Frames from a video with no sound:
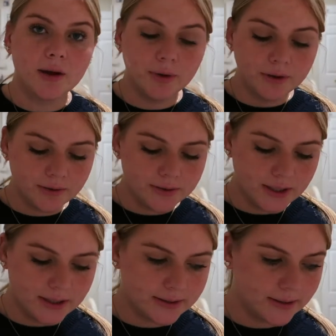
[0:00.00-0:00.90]
I will use
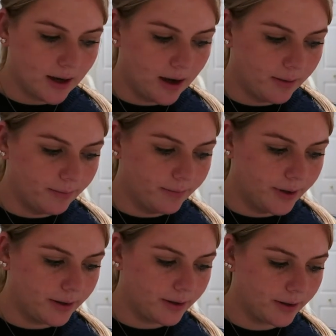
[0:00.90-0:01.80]
this. Um,
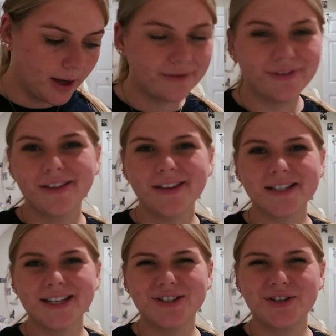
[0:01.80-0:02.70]
I find
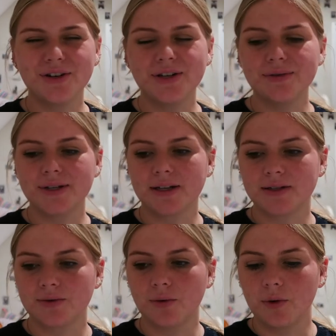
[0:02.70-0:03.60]
this easier to use
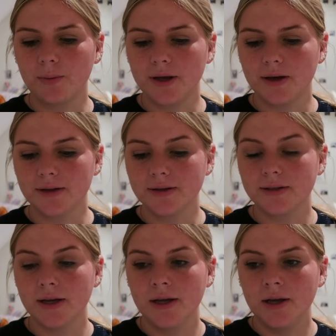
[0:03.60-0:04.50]
at school because